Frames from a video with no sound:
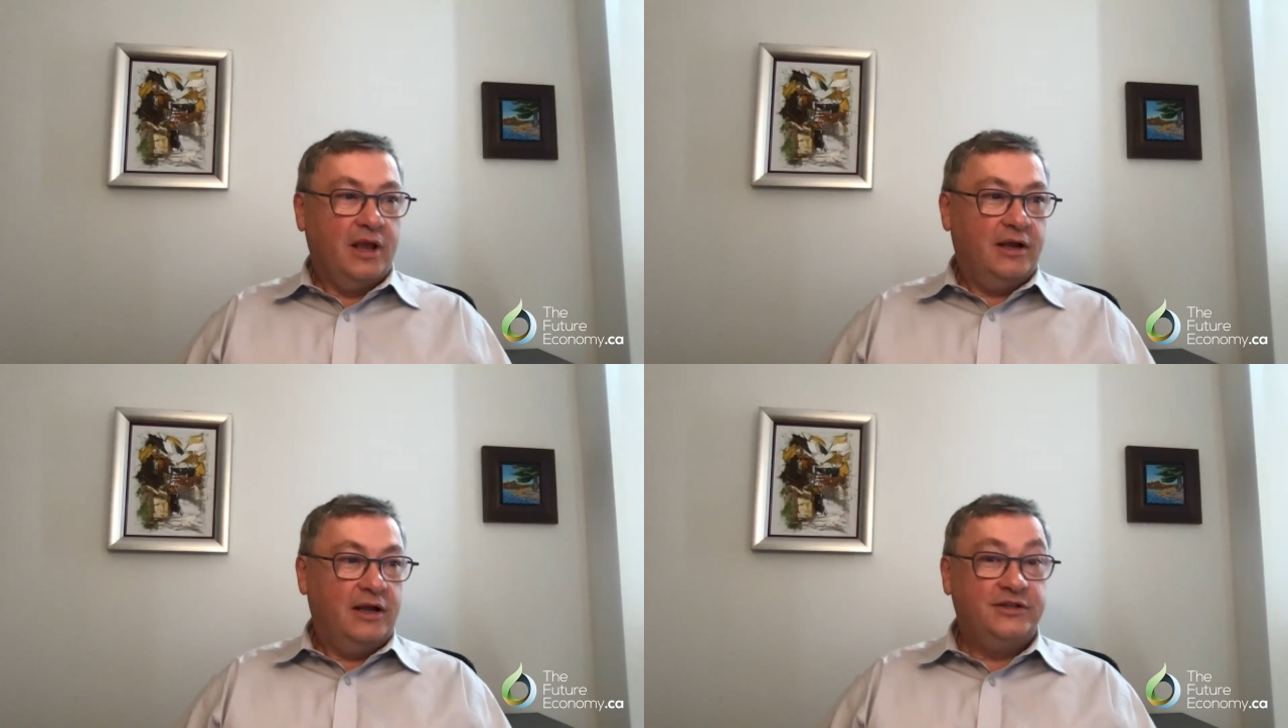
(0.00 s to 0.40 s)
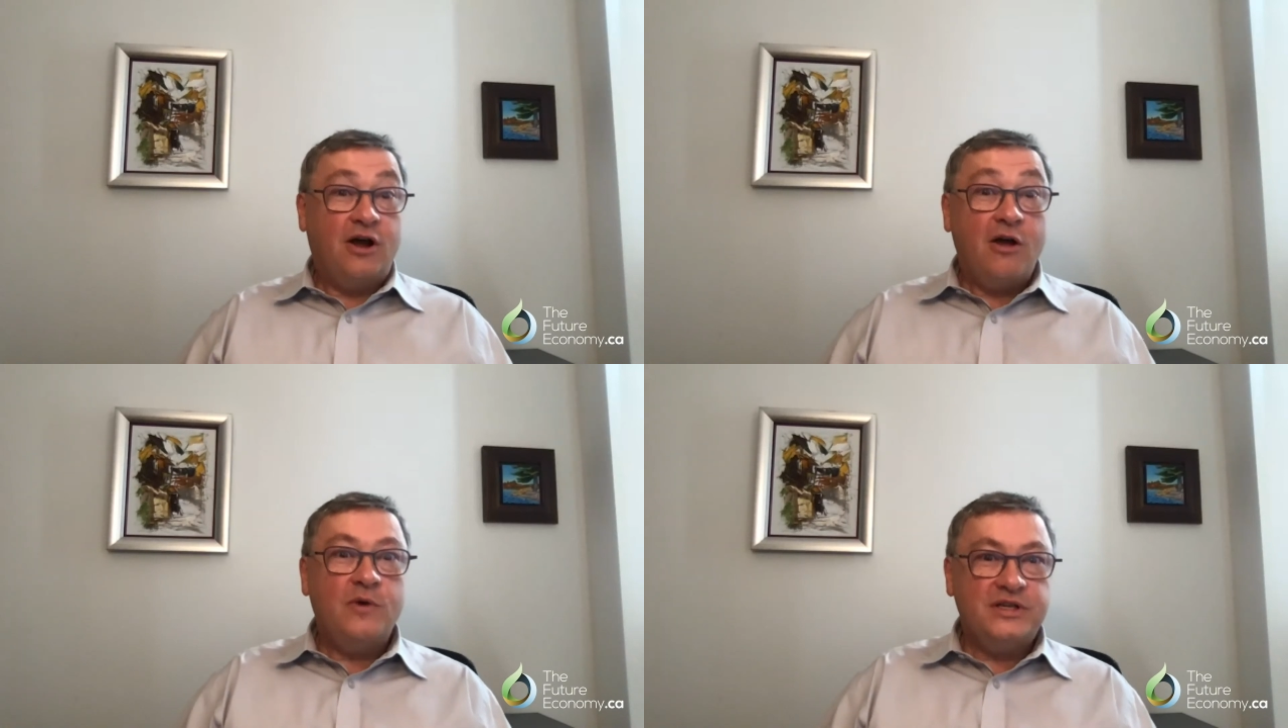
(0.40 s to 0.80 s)
a
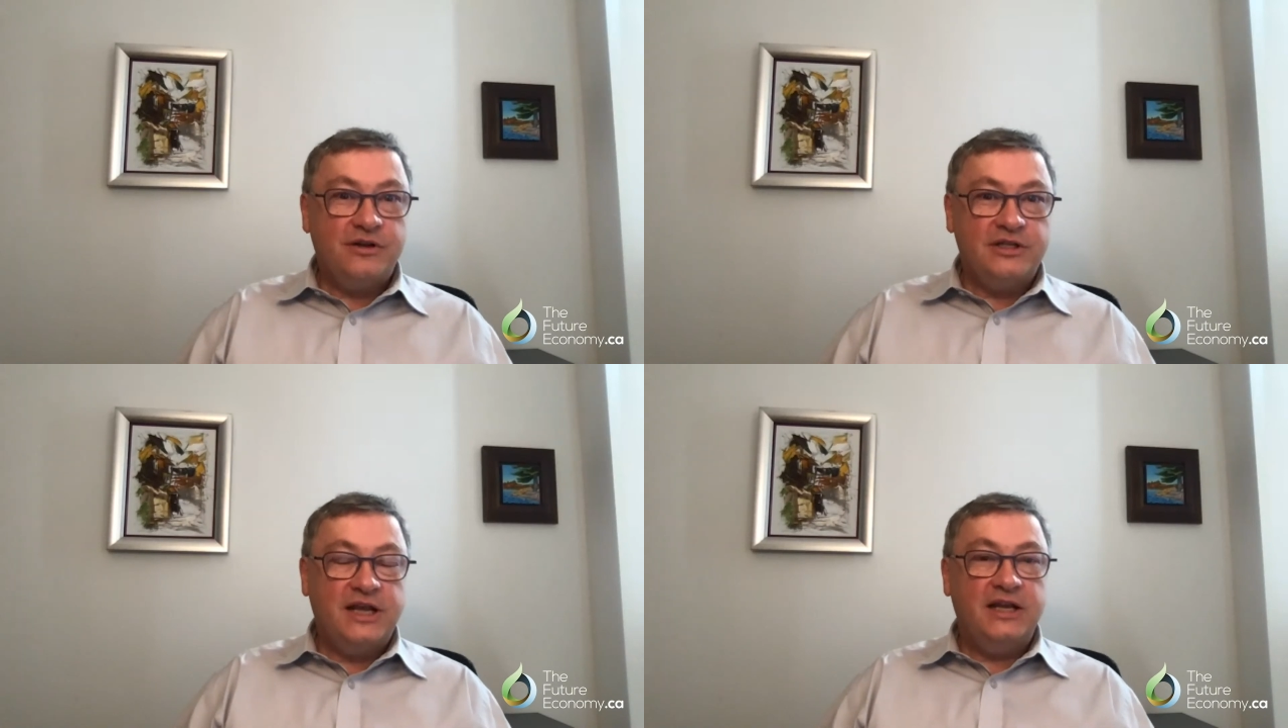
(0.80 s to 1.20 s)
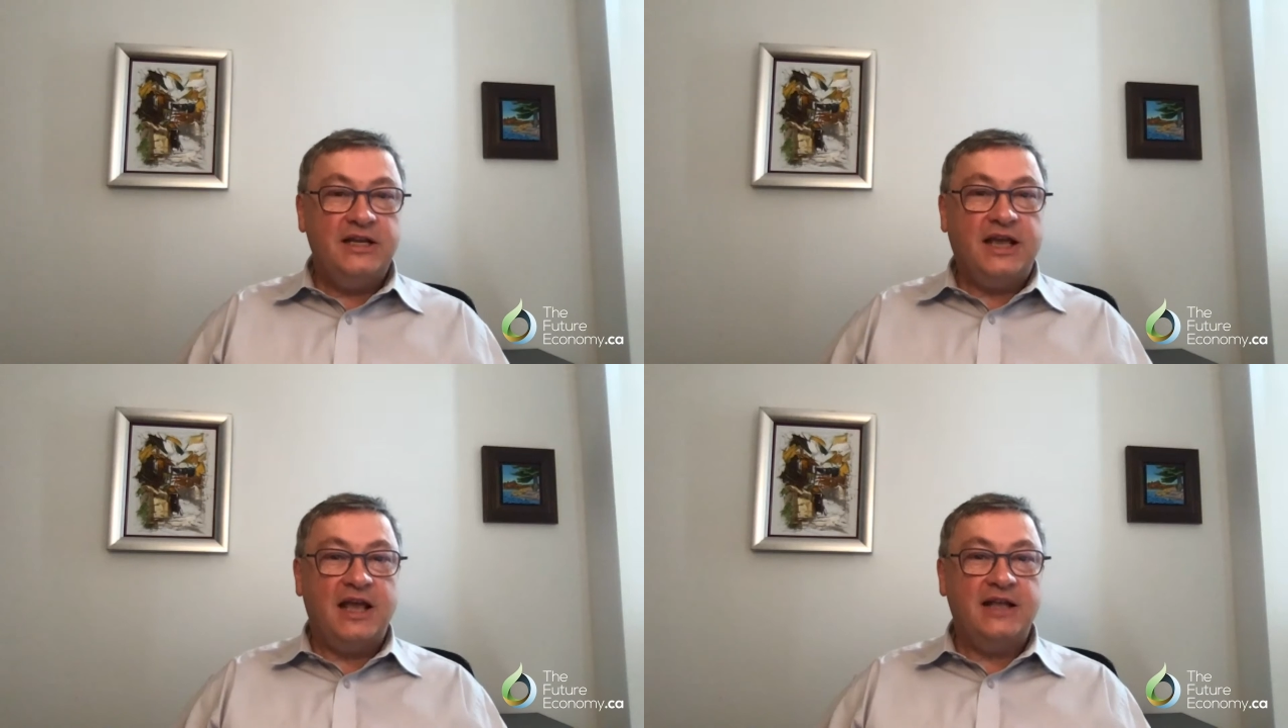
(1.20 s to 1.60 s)
dog whistle to
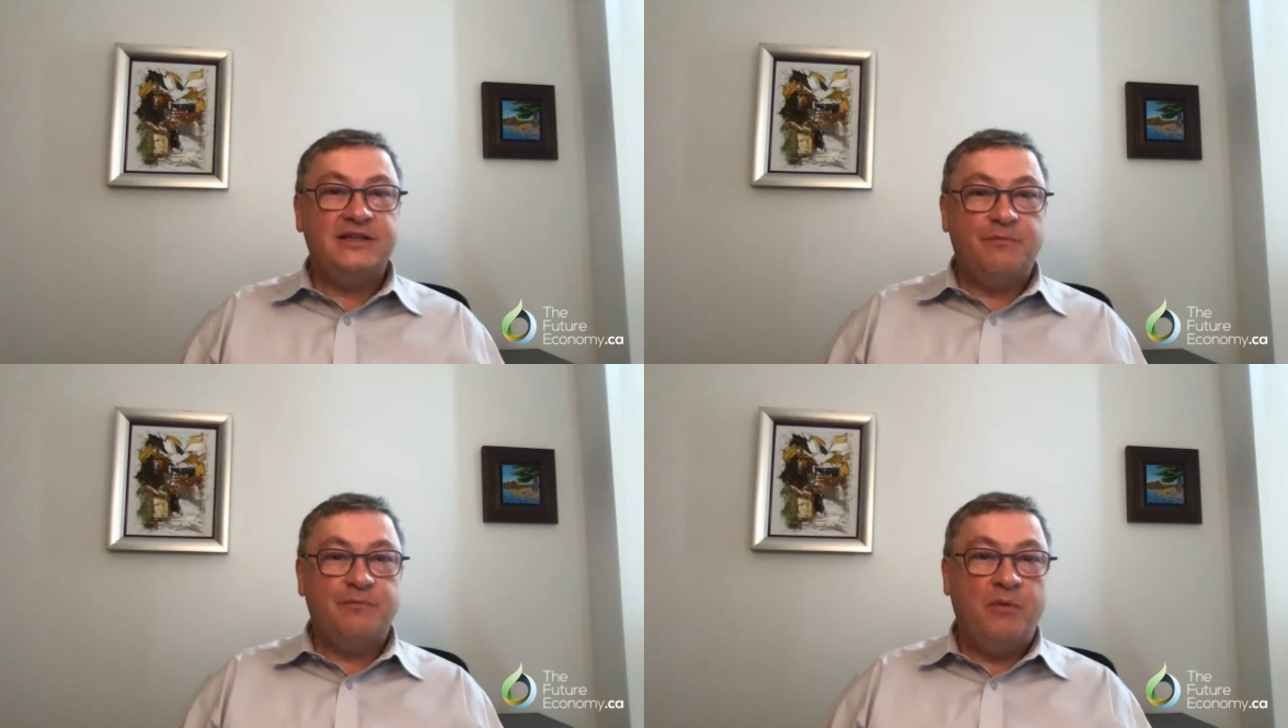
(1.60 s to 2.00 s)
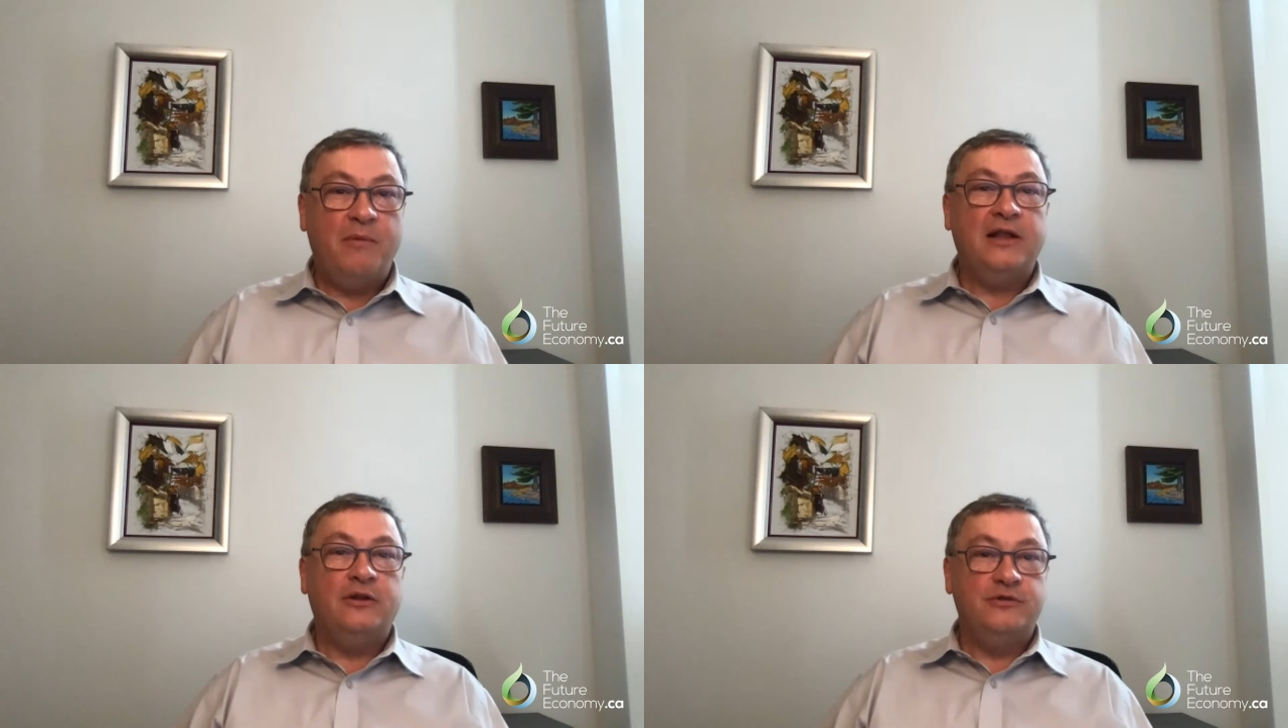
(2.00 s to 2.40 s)
indicate some people
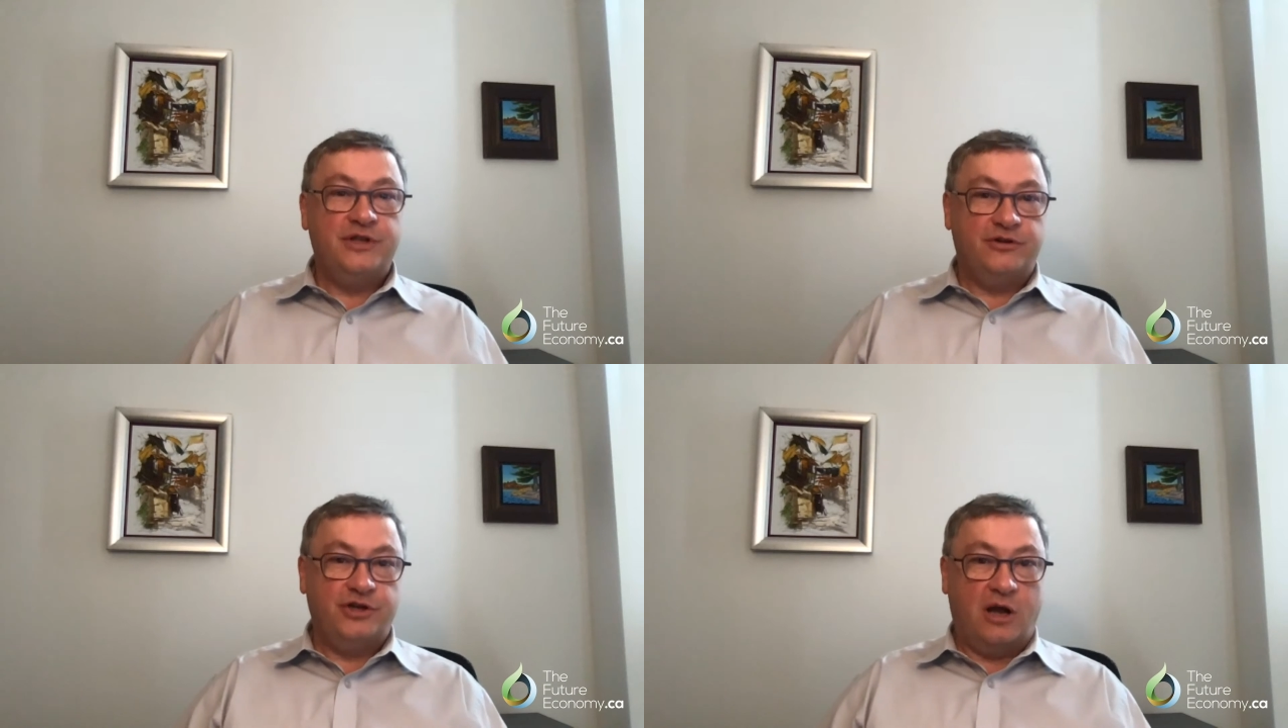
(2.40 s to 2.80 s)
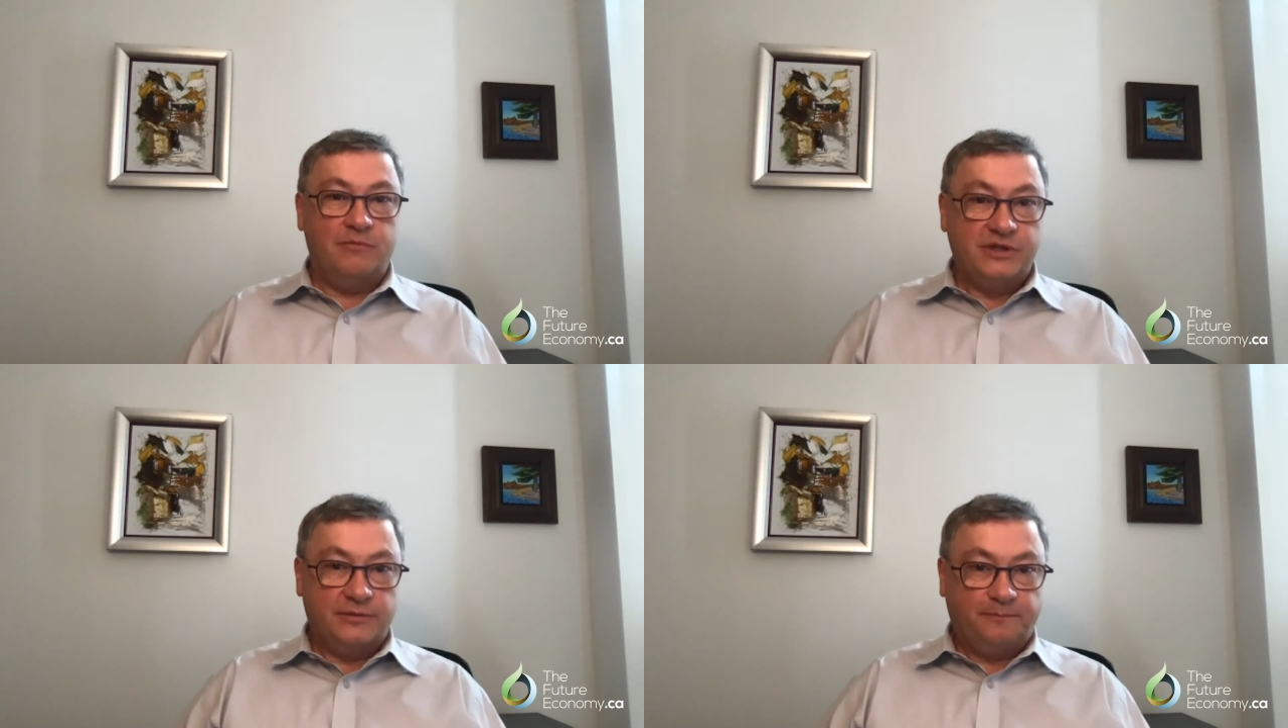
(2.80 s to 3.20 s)
might lose their
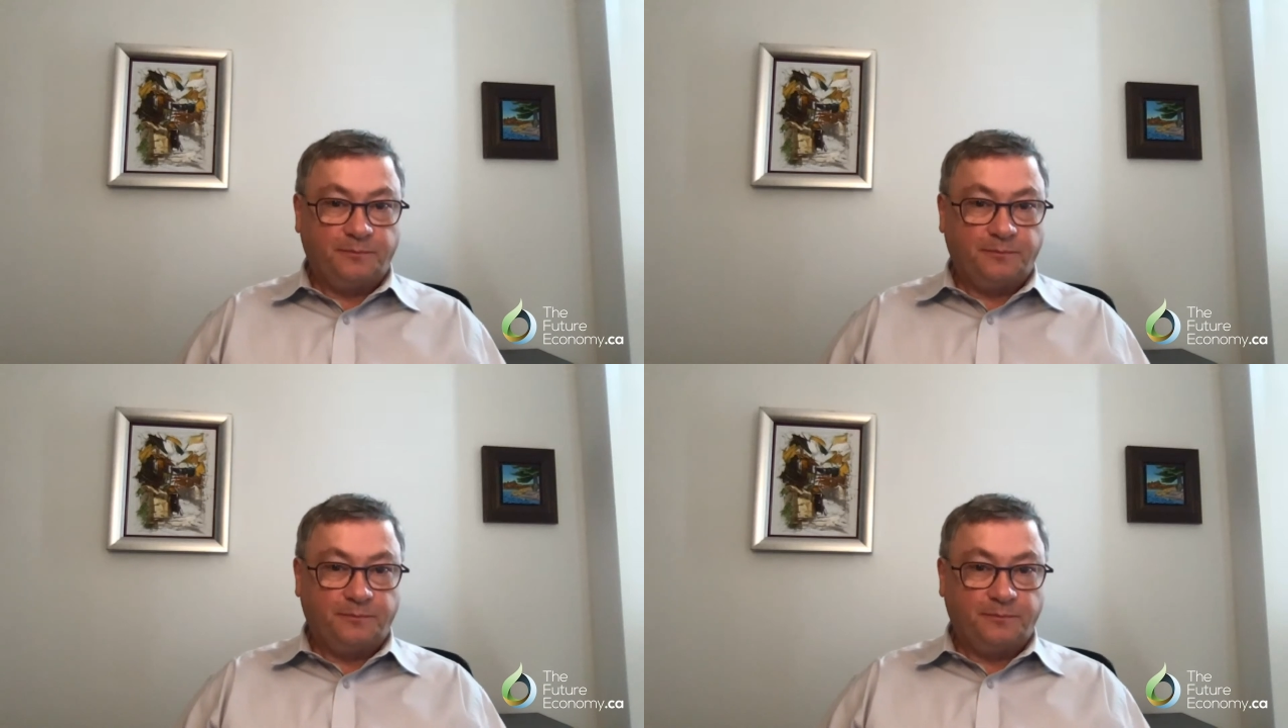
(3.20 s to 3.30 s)
jobs.